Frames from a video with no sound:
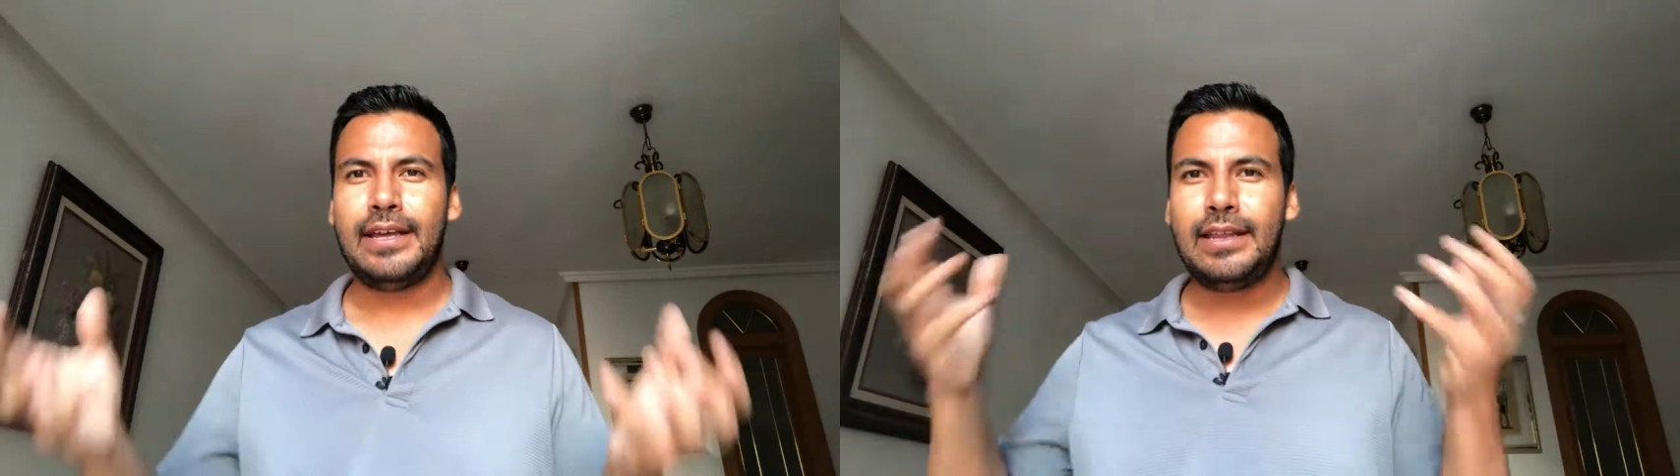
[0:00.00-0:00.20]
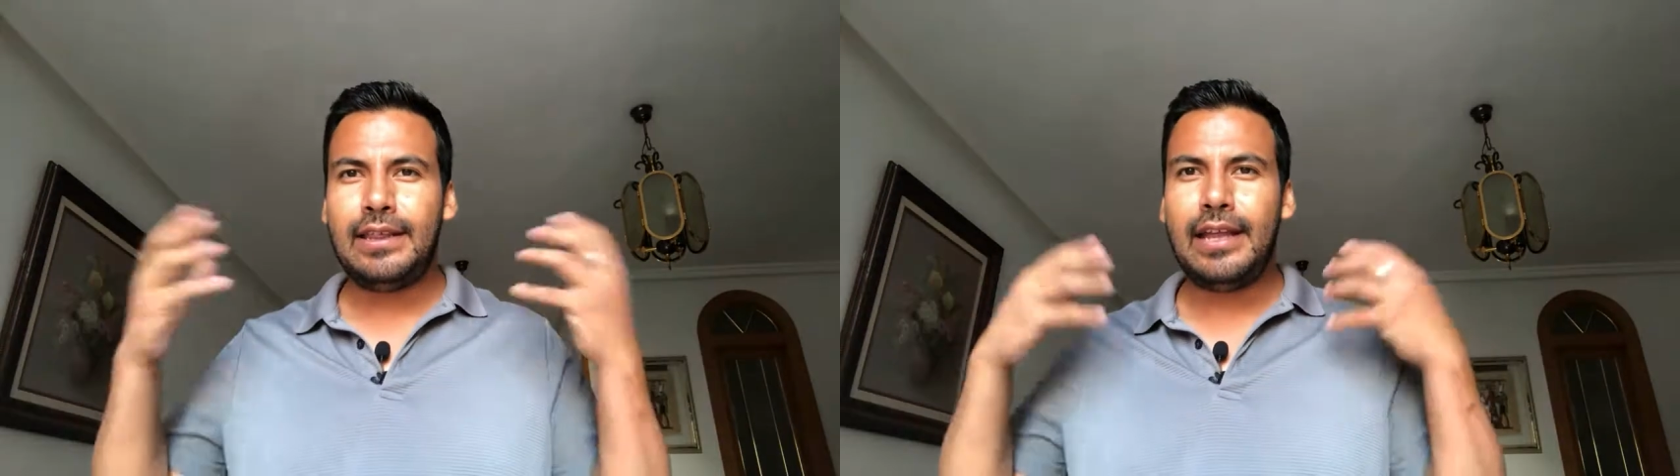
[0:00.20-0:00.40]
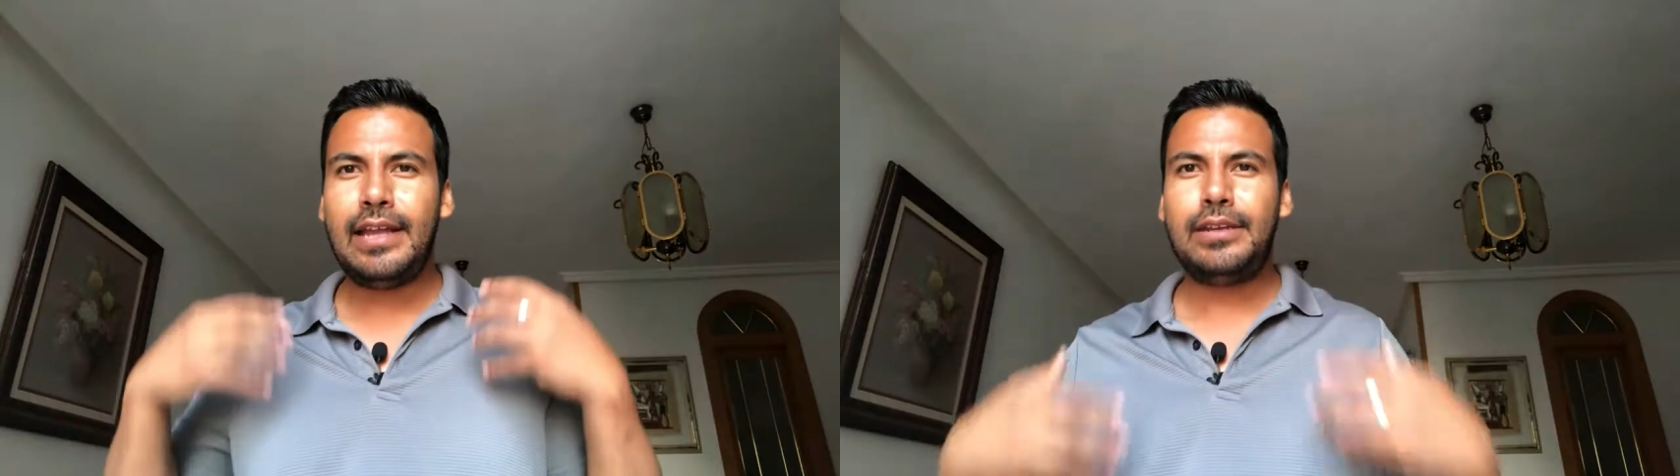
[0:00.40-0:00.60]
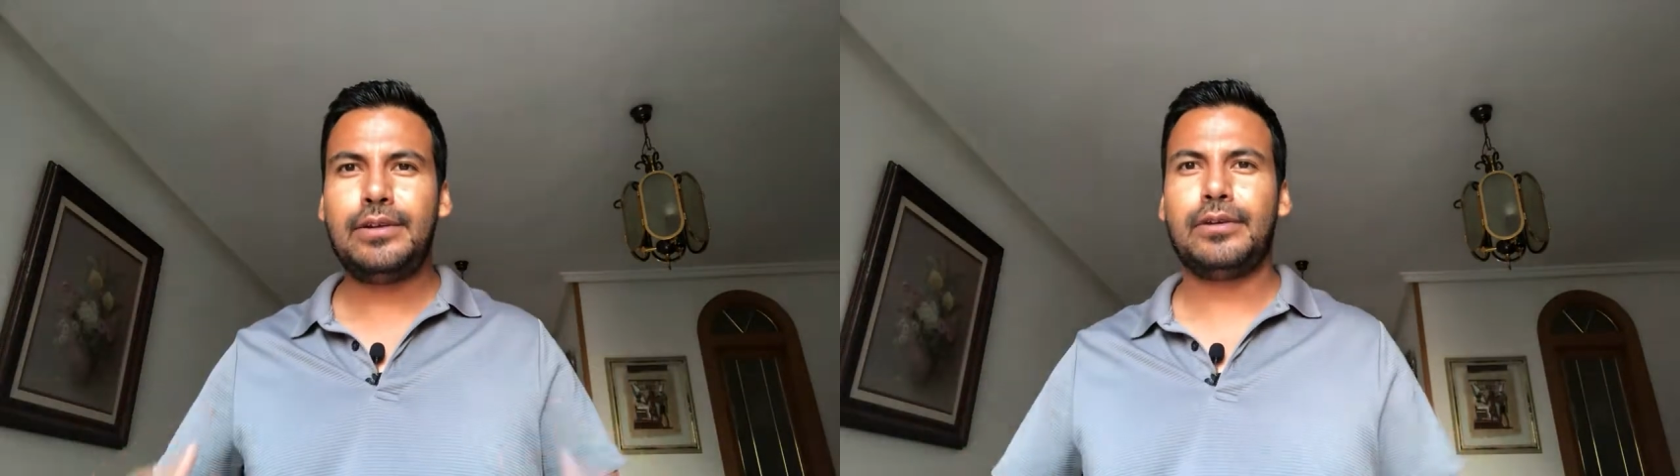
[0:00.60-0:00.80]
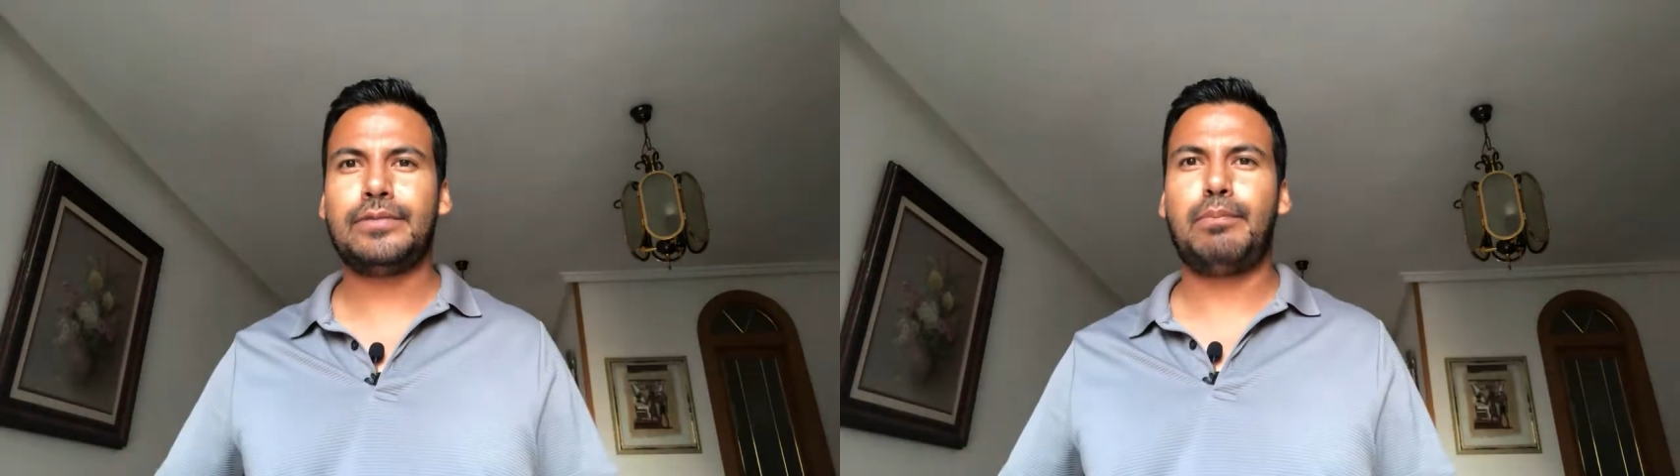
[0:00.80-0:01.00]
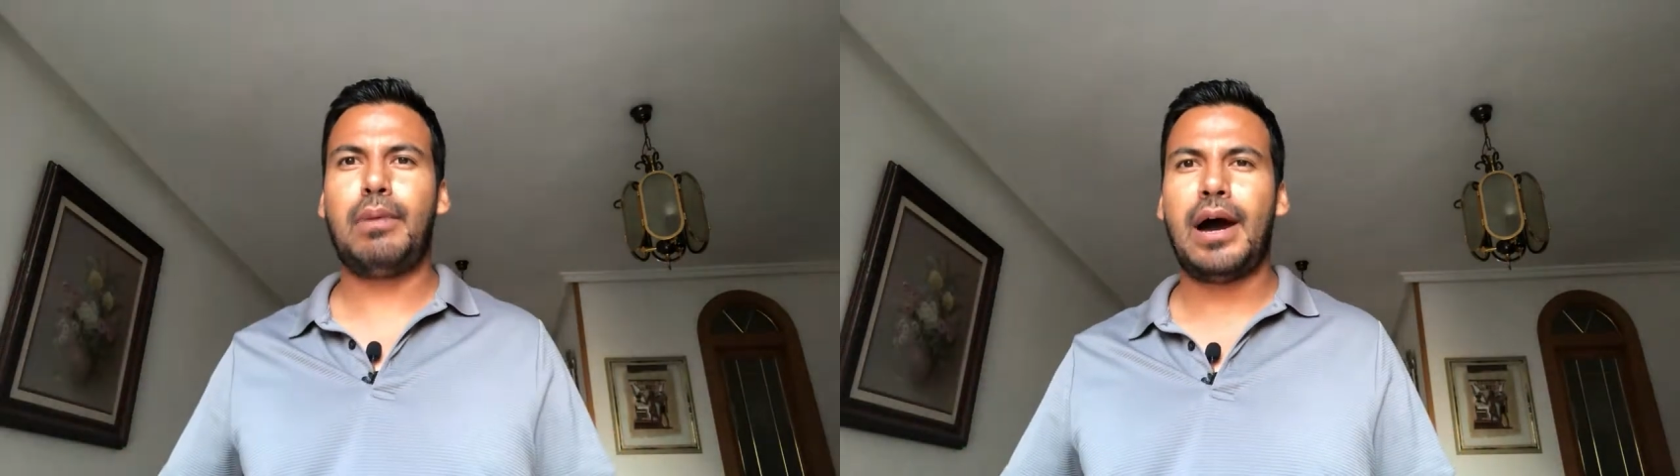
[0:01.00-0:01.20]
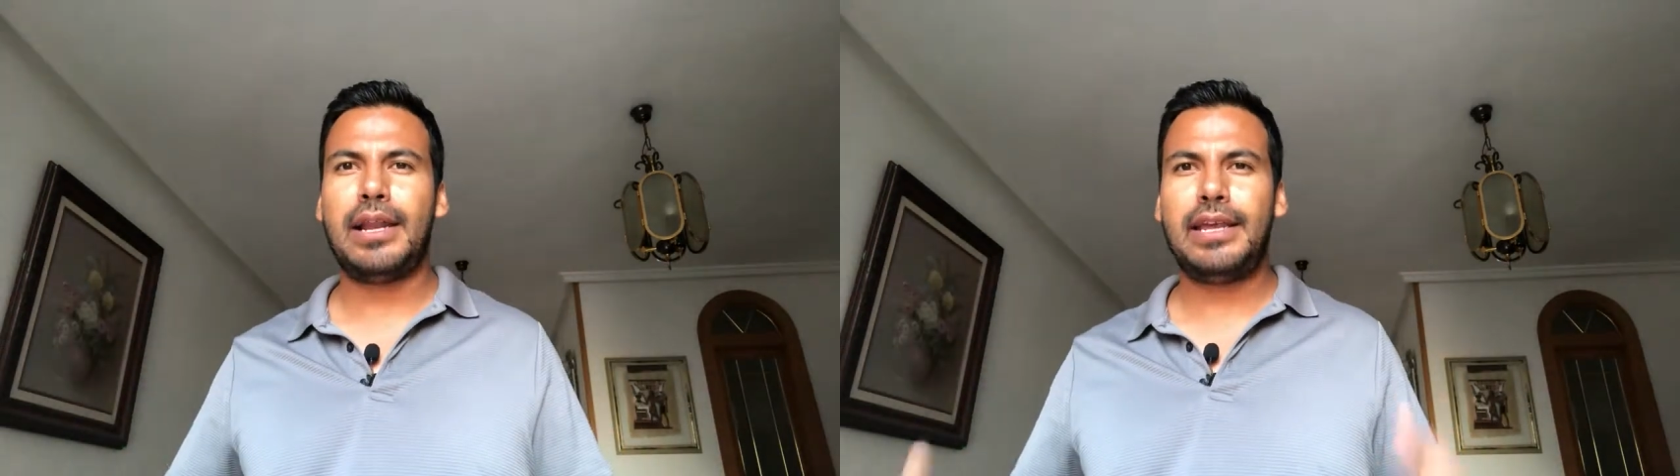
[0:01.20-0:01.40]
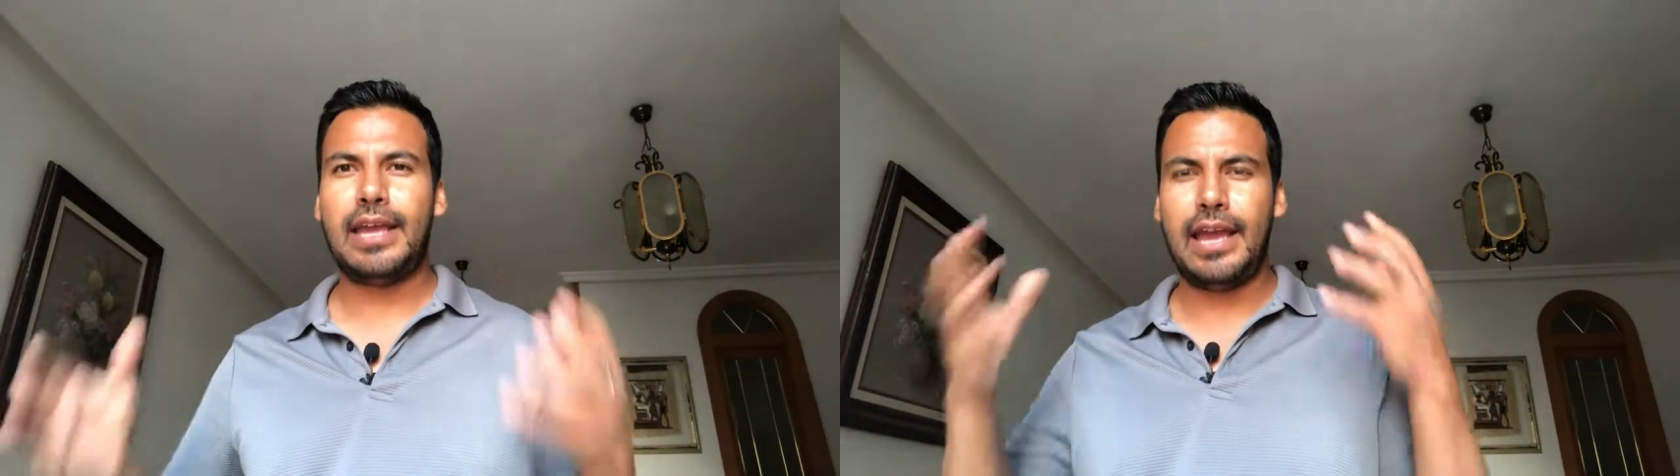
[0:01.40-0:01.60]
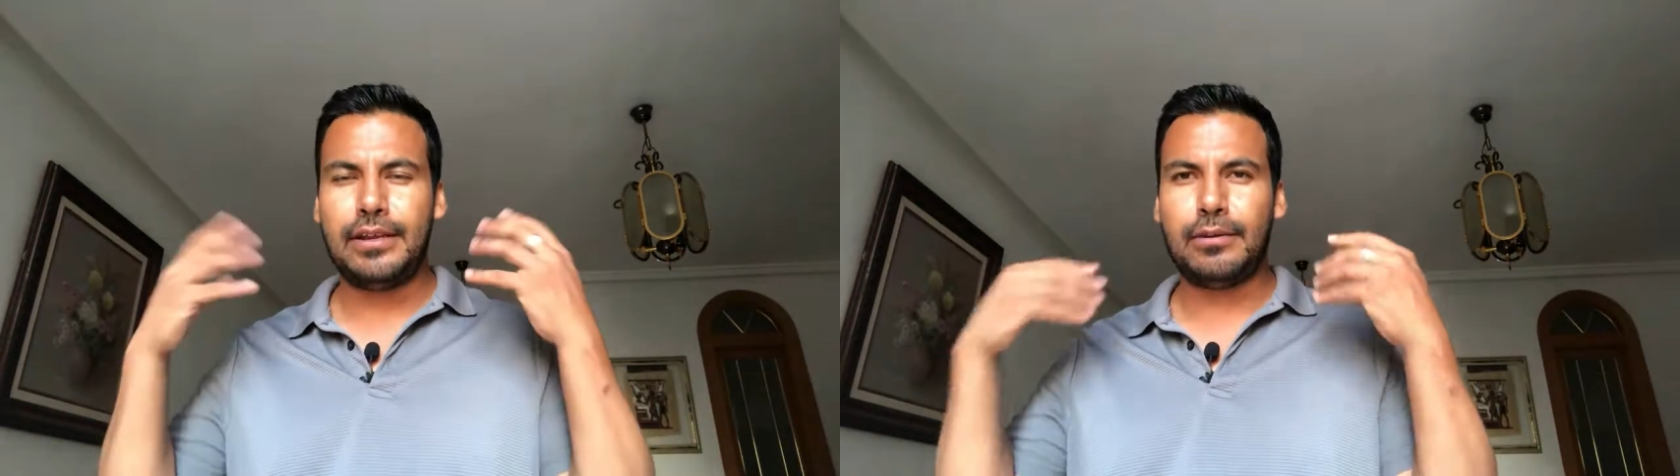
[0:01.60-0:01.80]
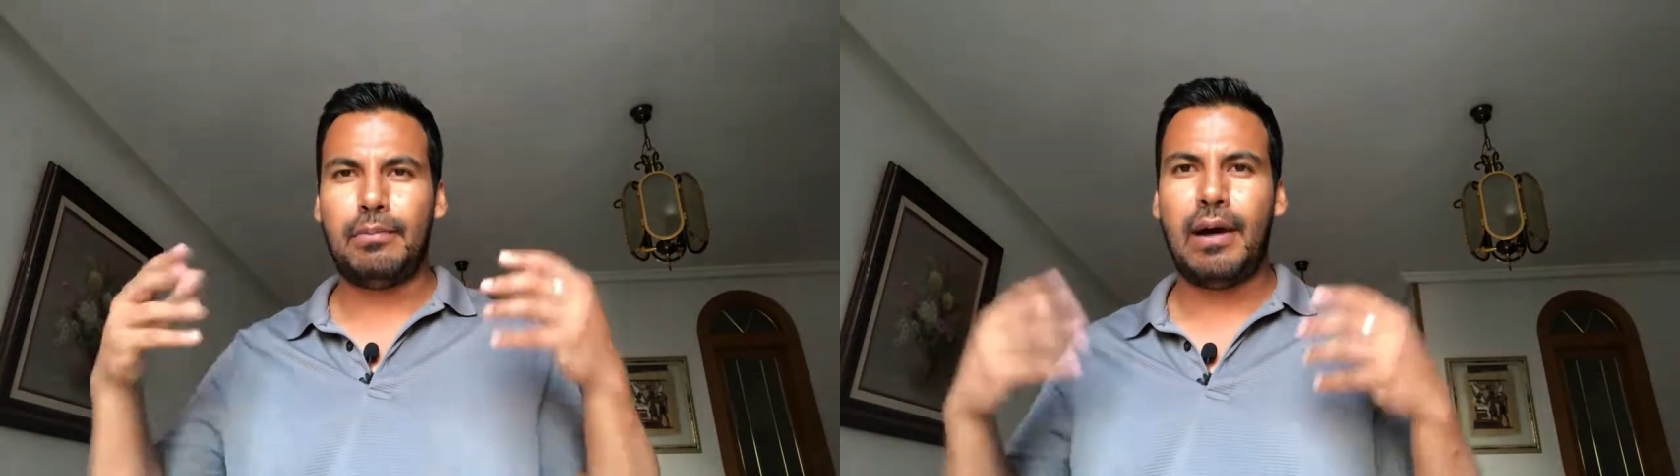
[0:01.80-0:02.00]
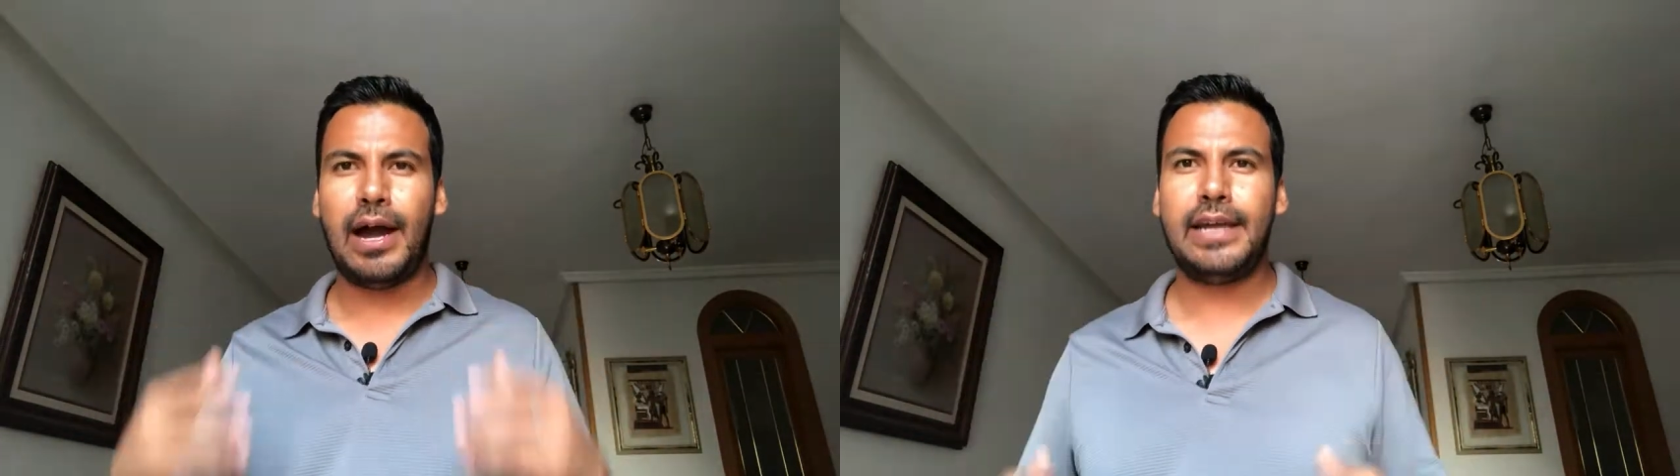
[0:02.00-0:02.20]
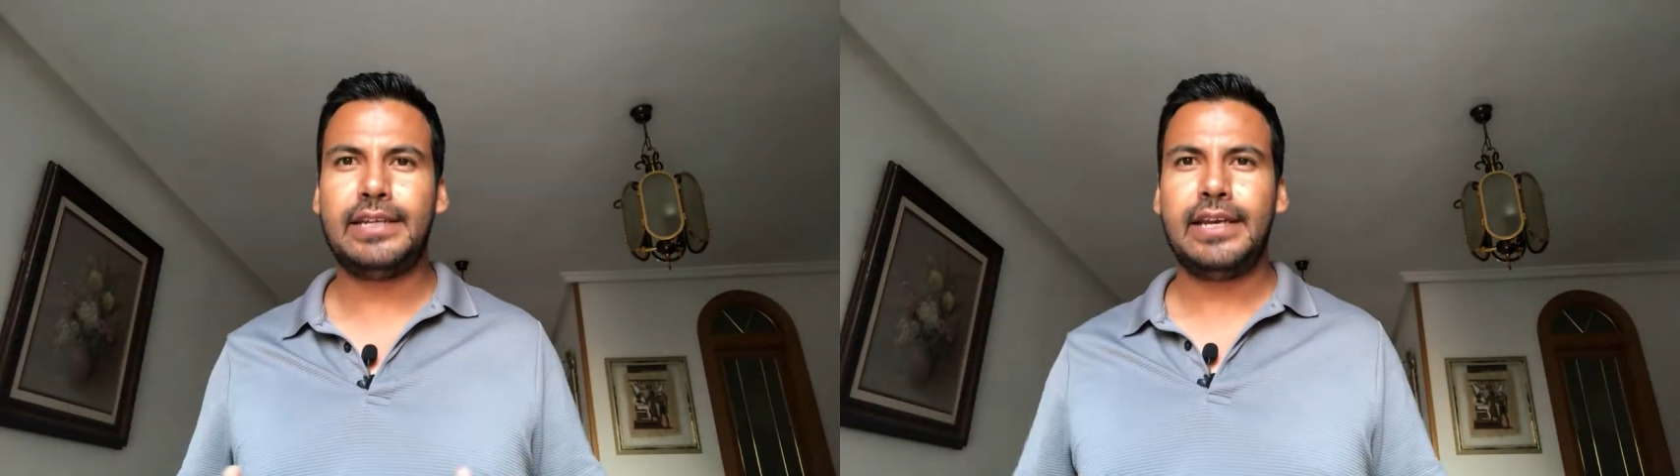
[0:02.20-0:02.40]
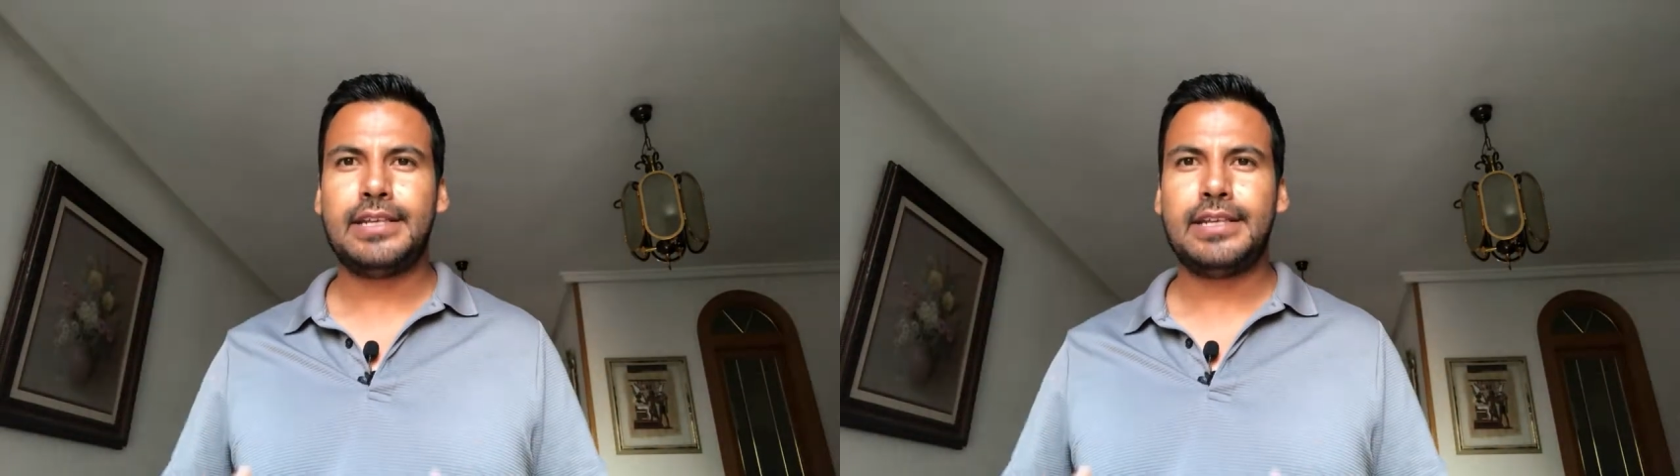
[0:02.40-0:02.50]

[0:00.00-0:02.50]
Let your body and your mind